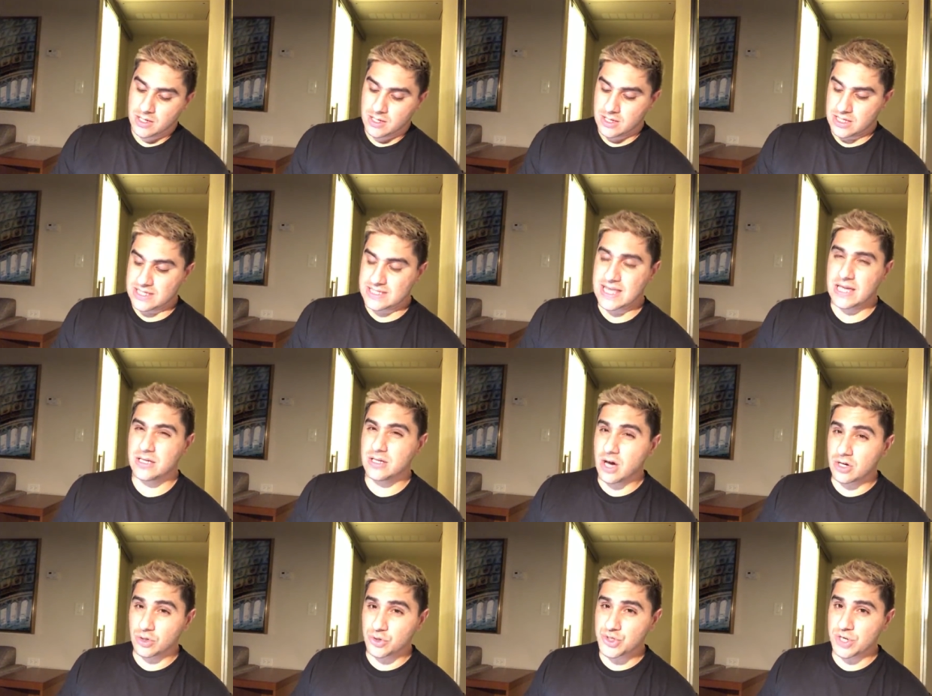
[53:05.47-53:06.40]
is that
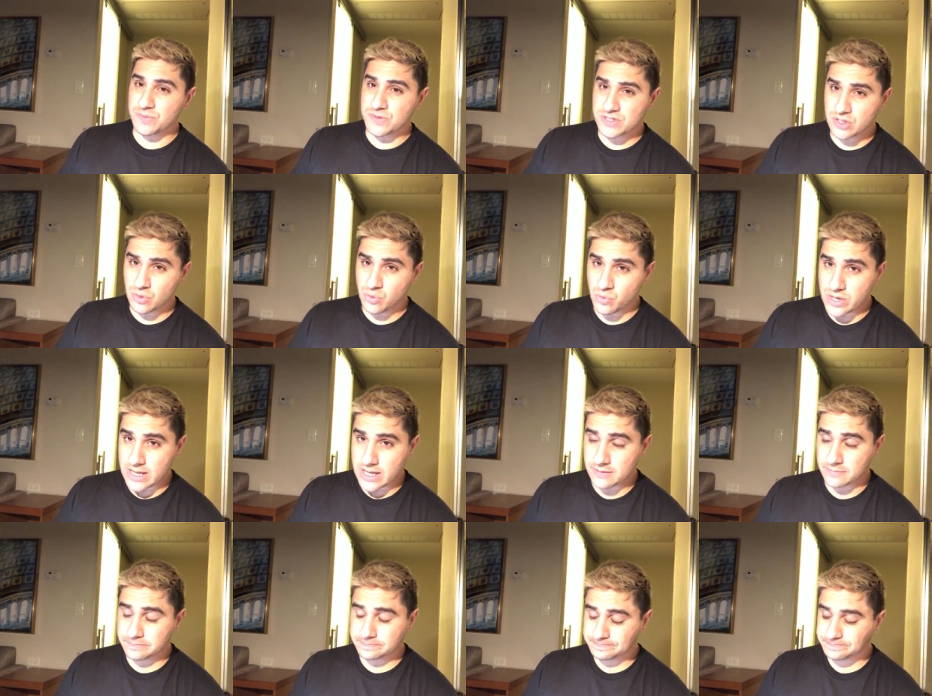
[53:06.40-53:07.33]
Donald Trump is going to
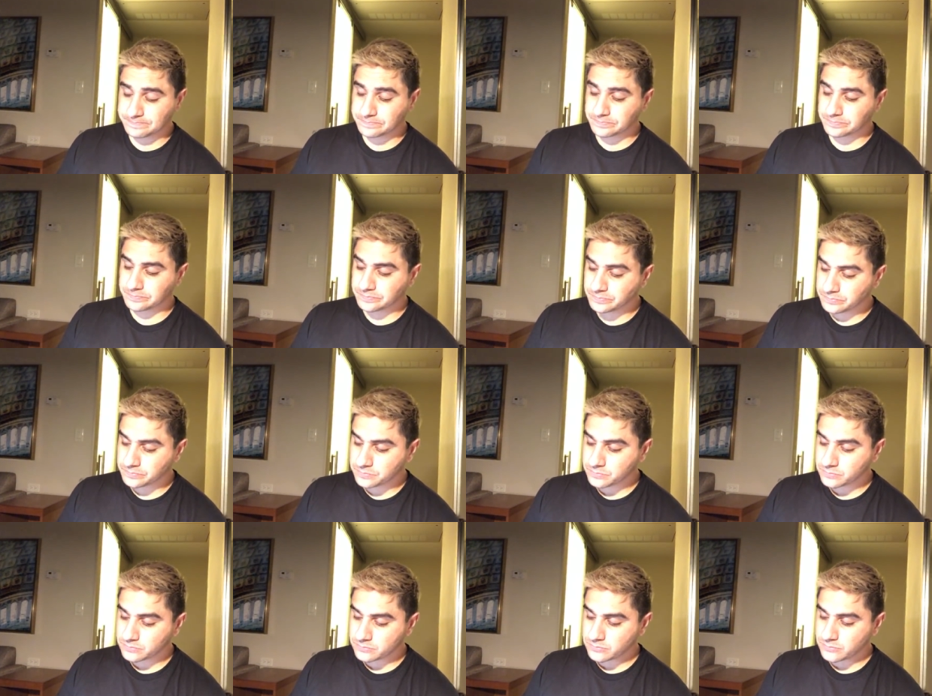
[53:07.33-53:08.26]
win.
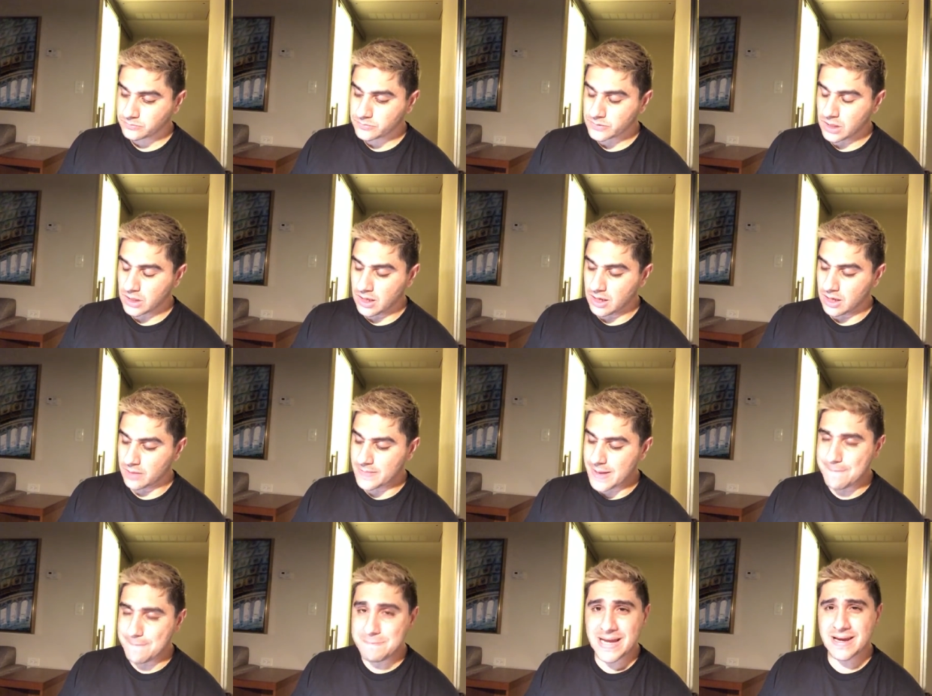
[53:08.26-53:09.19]

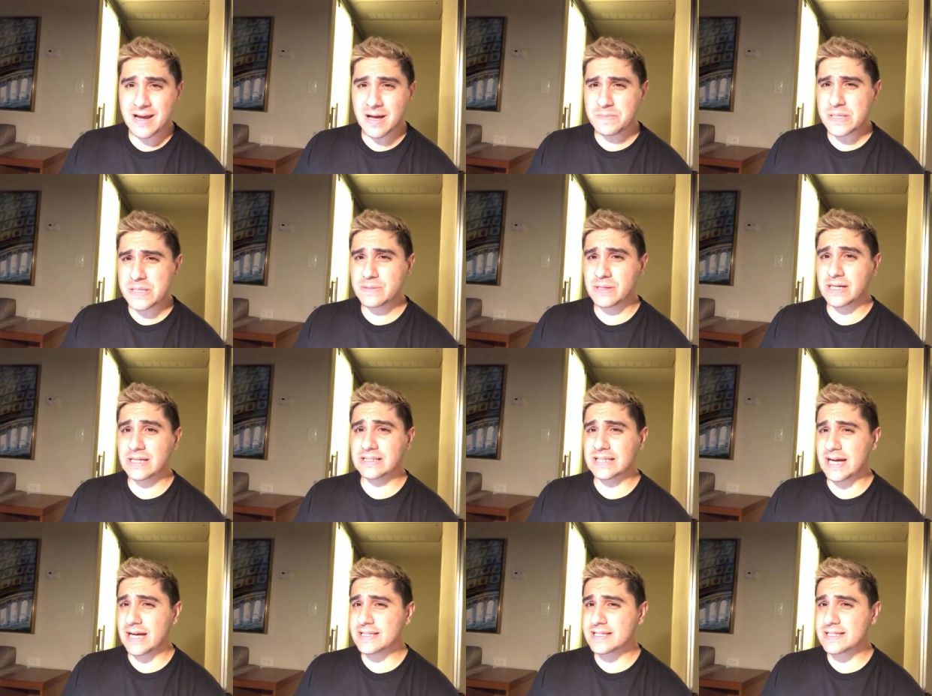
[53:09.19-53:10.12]
It may not be by a
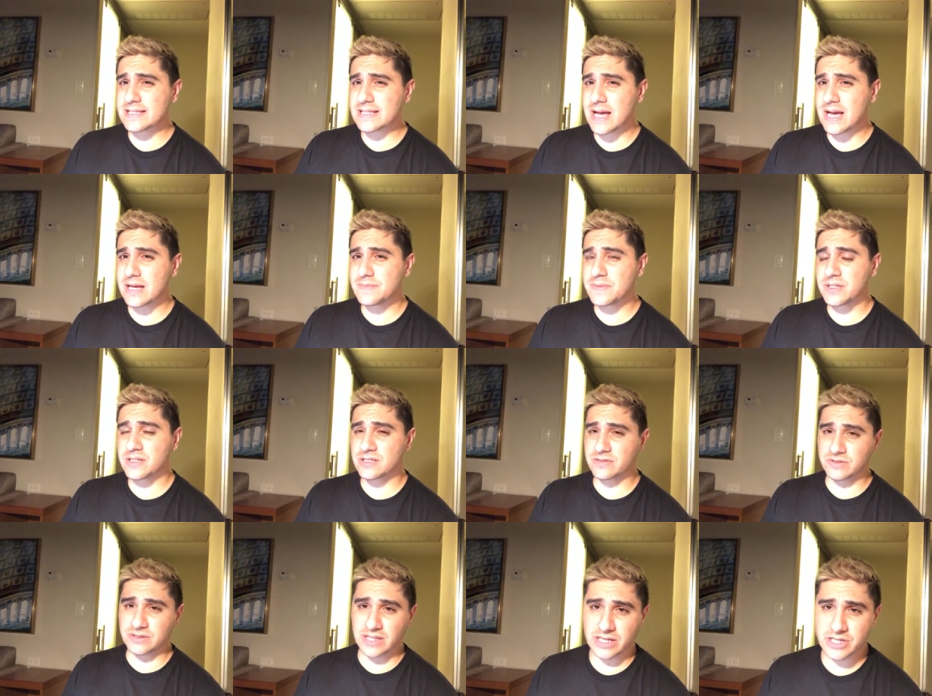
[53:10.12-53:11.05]
landslide because of
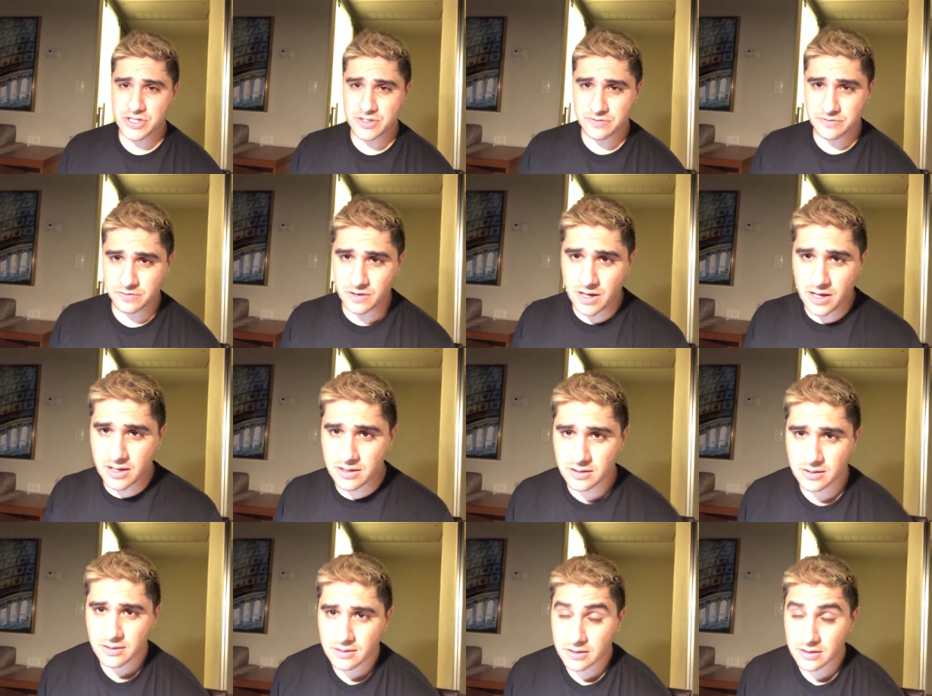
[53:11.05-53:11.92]
election fraud.